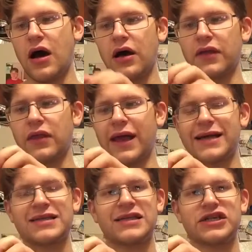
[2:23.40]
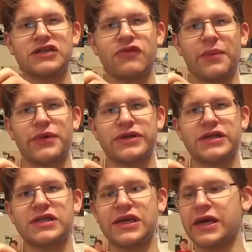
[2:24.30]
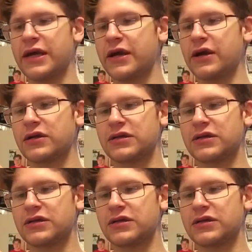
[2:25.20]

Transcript: The last digit represents the year.